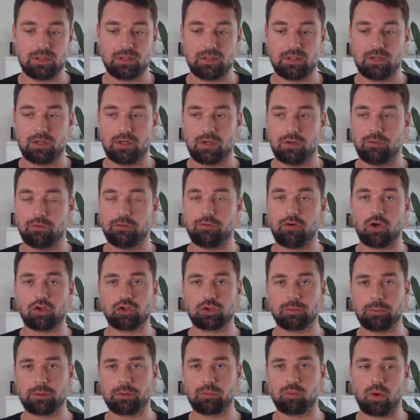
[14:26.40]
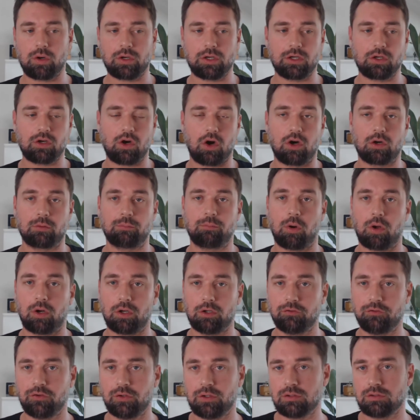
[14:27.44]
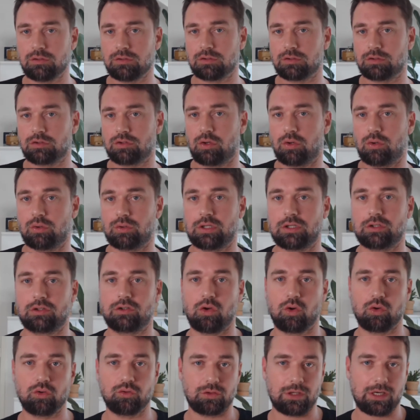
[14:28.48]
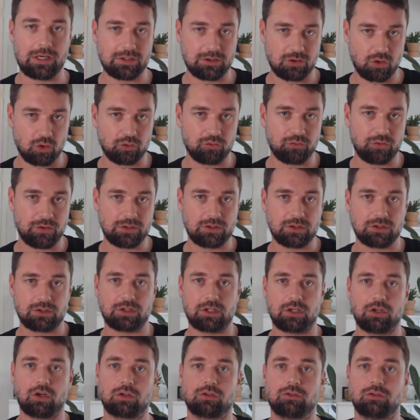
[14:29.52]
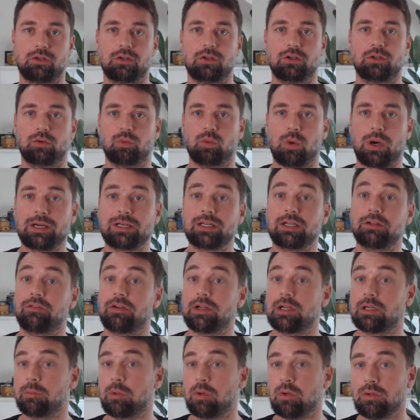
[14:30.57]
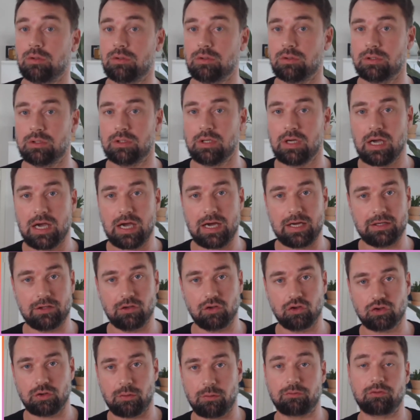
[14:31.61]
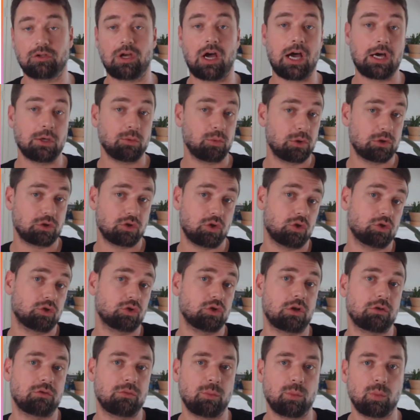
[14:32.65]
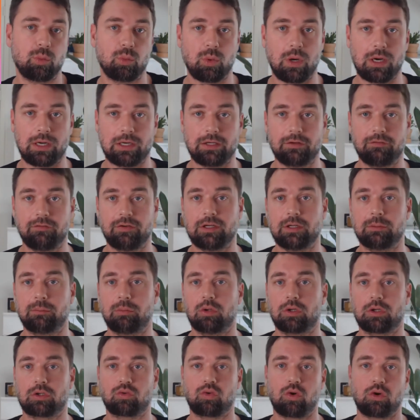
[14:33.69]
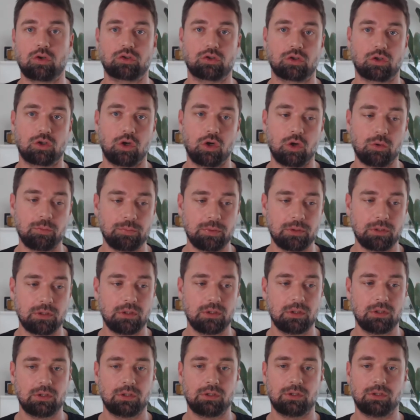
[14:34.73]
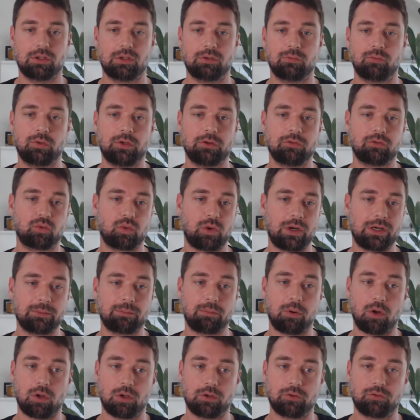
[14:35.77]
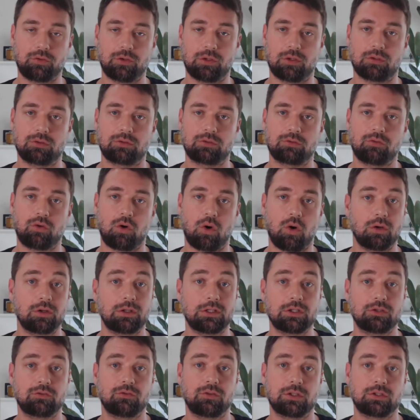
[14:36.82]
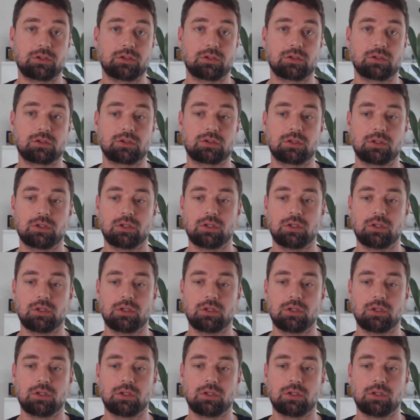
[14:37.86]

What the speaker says: We've also been working on polyfills, so that those features are not widely available, and some of the hardware is also not widely available across the globe, we have created polyfills for all these features.